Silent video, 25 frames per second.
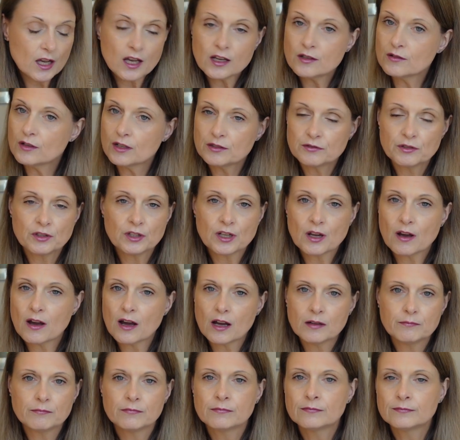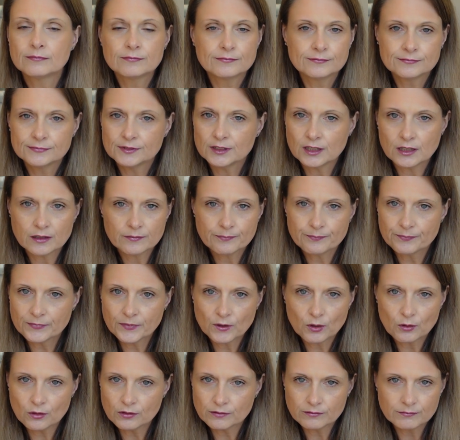I'm
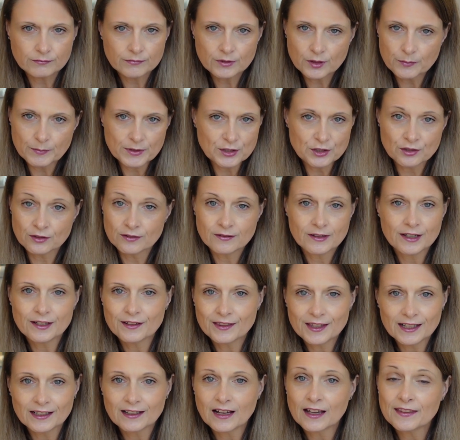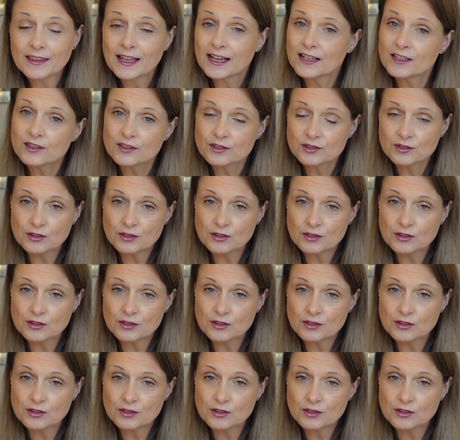not on commission or anything like that.